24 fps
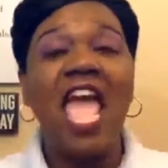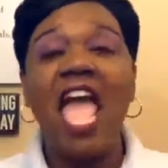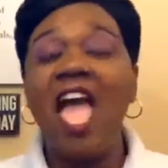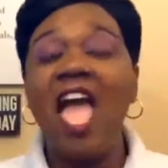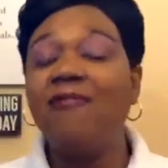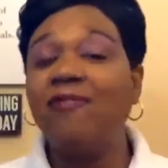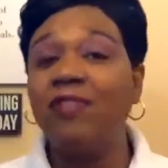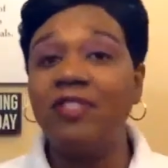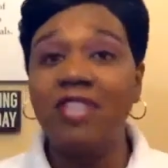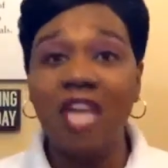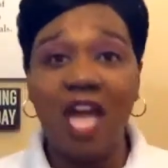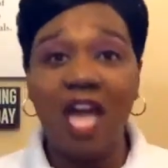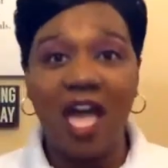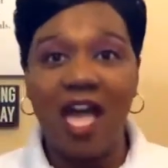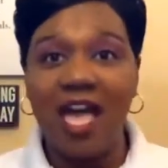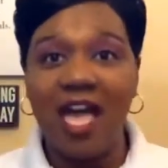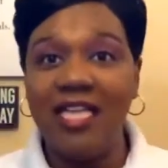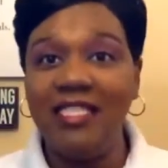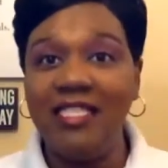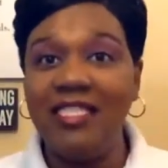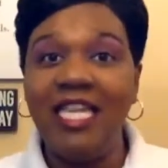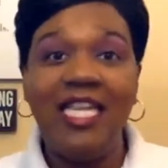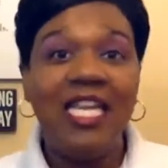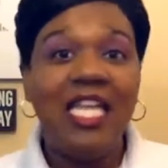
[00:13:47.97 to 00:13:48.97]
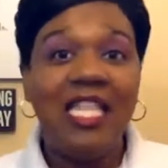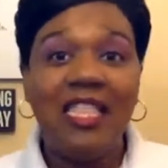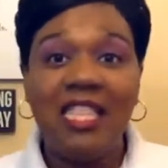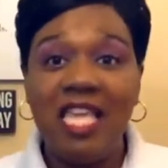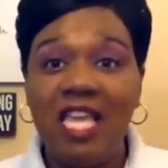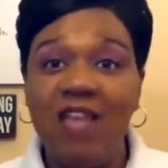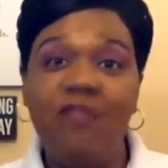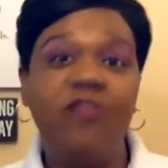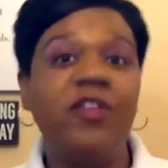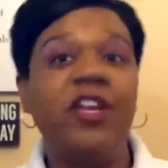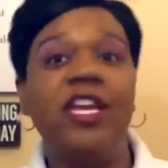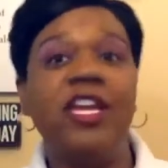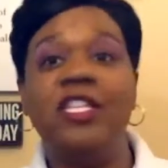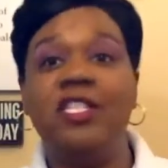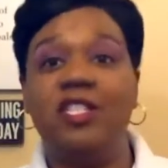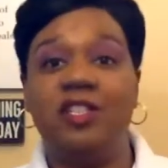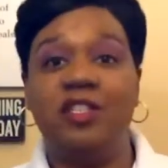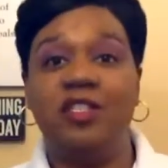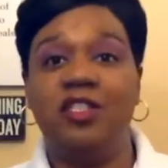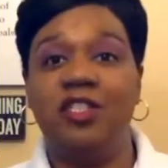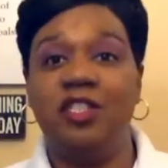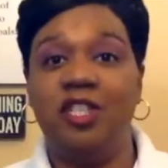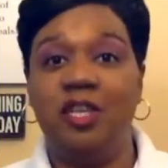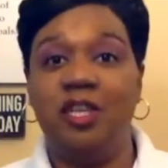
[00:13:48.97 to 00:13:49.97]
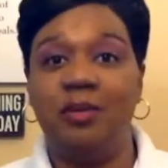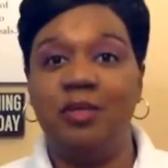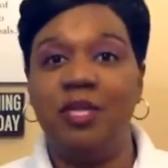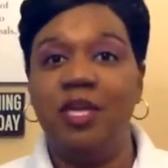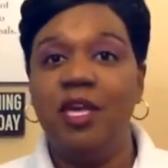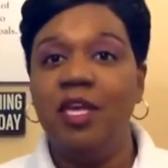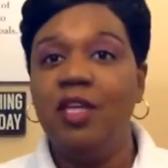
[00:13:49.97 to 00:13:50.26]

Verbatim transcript: advertise anything for internships.